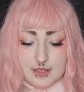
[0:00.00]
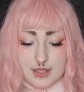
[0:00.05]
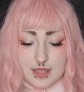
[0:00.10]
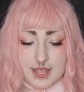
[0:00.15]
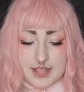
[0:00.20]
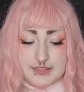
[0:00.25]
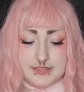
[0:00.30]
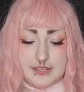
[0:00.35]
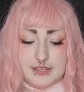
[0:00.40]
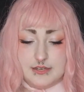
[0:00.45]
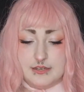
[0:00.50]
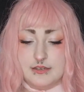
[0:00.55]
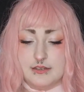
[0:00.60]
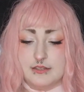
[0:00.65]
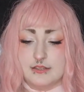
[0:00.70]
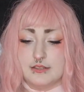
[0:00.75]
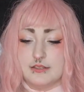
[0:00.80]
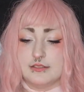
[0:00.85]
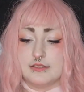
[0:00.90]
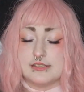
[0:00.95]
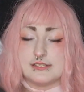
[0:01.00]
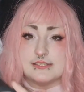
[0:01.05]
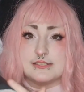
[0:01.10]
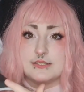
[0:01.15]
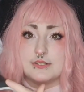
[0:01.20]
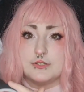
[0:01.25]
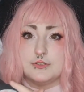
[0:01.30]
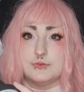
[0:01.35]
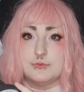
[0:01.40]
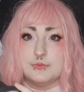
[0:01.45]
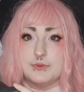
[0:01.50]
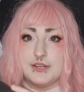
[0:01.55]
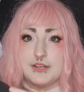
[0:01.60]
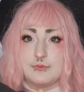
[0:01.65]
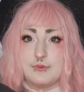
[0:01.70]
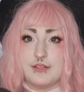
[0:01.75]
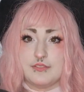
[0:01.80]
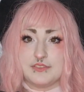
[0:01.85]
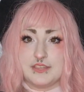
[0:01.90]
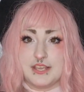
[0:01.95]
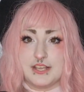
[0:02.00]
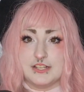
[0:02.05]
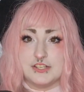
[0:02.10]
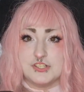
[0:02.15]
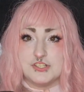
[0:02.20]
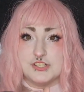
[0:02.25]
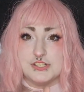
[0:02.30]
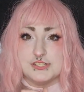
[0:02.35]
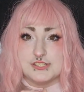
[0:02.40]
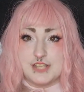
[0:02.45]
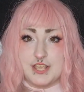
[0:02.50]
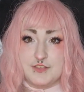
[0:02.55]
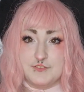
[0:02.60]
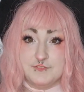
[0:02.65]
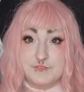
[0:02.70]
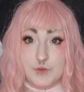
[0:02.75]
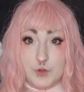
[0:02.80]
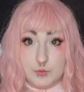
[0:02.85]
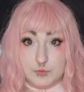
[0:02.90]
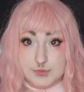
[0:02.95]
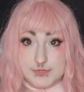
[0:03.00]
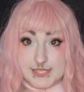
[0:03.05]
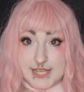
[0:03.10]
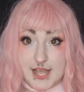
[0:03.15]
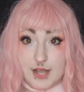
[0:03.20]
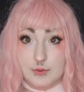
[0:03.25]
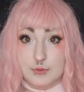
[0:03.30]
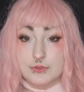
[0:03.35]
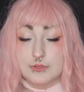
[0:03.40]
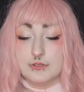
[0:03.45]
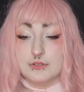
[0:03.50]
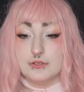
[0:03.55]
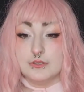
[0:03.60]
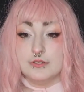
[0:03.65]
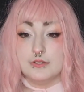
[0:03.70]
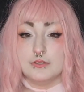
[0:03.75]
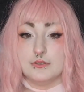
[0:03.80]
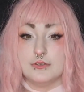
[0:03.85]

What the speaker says: And then this little ring around the edge is a foam dowel,